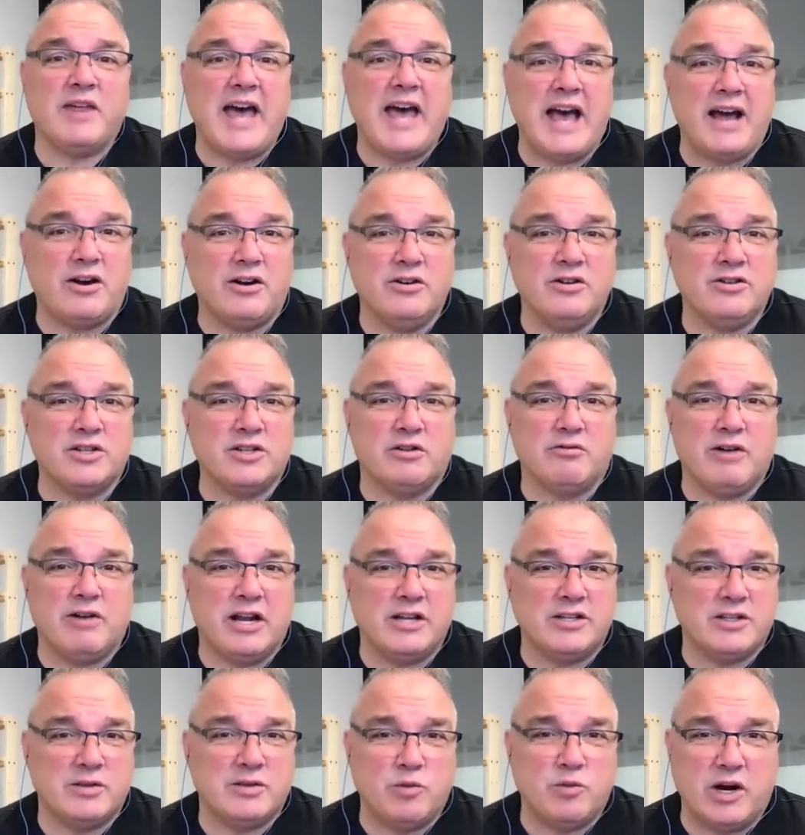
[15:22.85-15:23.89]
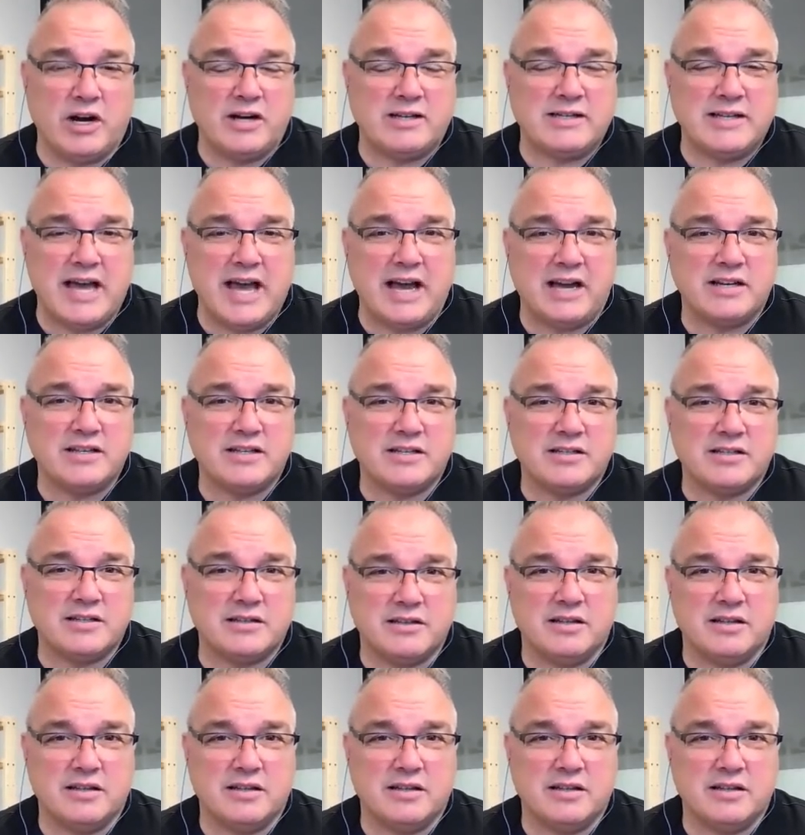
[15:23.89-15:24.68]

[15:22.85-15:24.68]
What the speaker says: hackers and ransomware attacks.